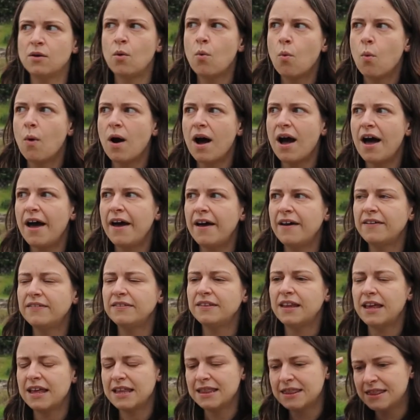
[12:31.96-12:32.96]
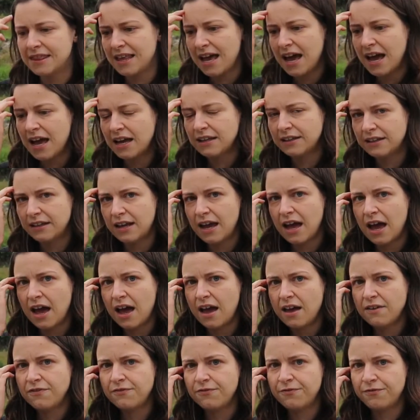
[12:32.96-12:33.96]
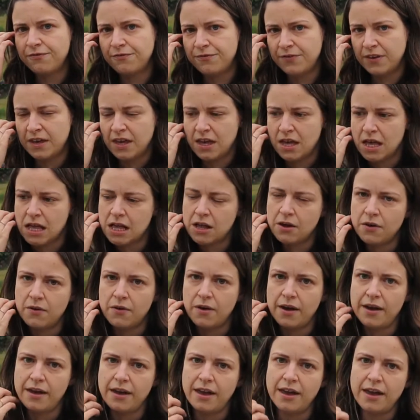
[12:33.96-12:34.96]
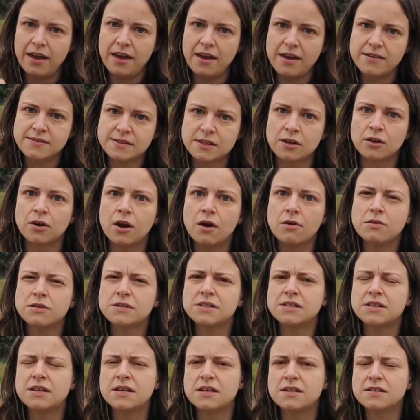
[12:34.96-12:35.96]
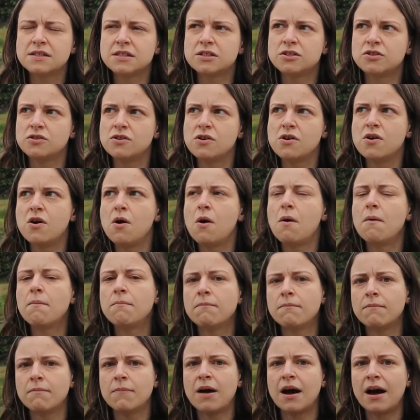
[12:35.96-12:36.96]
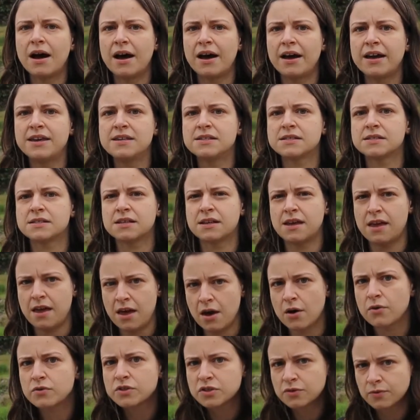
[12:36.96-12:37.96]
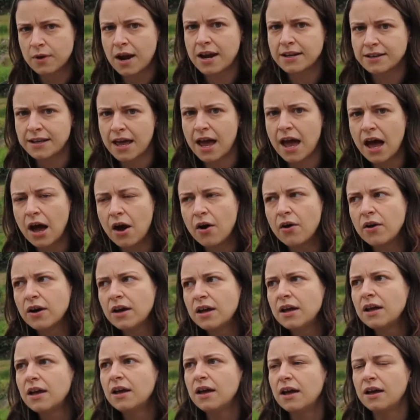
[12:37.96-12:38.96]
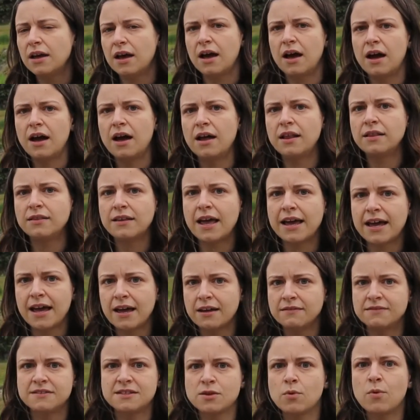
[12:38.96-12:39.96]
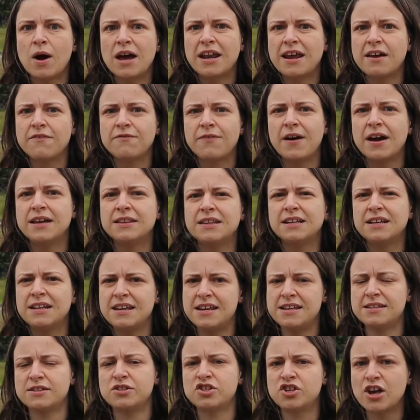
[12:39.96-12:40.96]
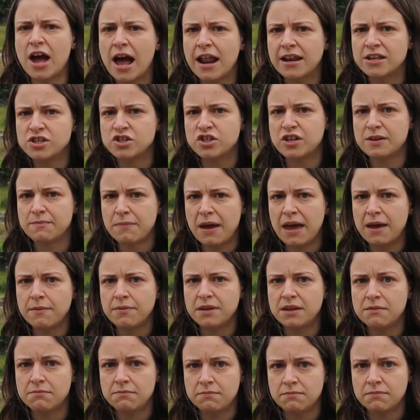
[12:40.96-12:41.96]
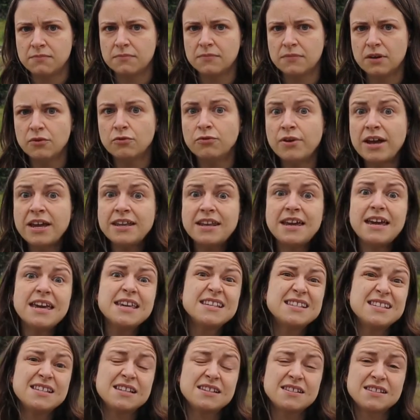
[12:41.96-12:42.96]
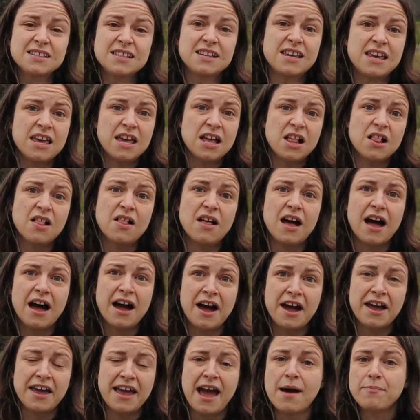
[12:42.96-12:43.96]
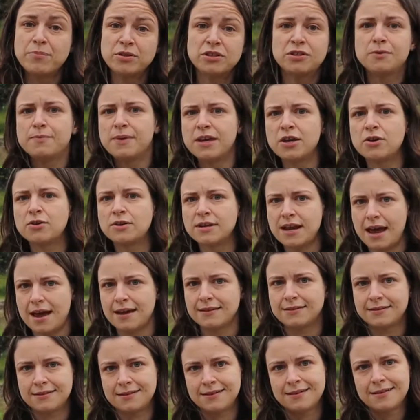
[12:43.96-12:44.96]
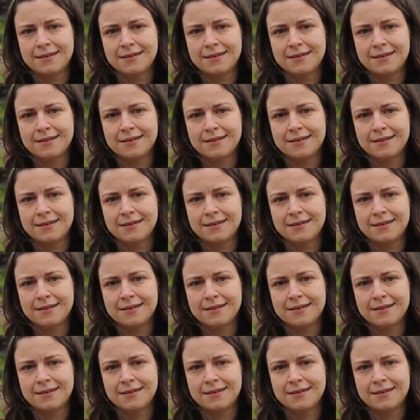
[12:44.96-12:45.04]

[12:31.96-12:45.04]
the one that I feel is closest to my skills right now. Like it's the one I find the least challenging maybe. Reading is a skill I happen to be good at.